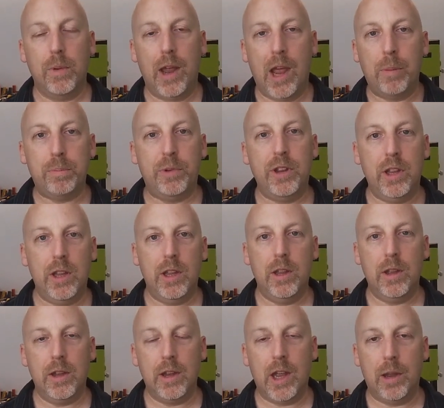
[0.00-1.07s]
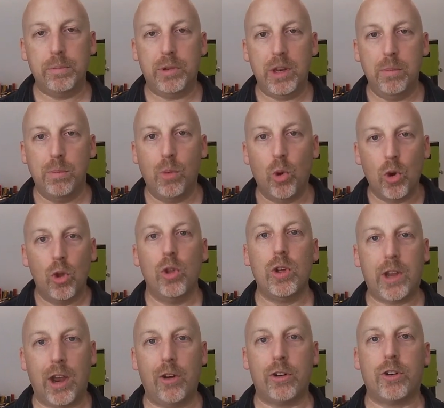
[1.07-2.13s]
empty moral
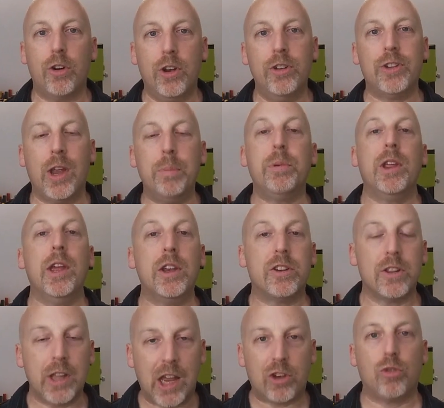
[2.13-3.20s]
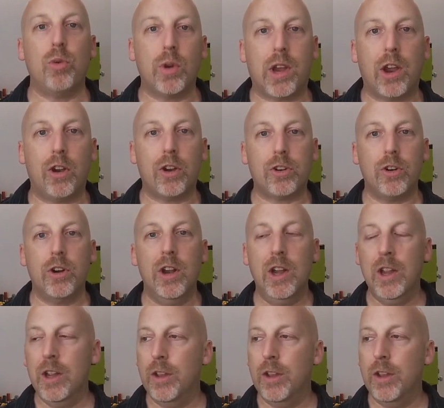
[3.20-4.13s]
character, his empty intellectual character,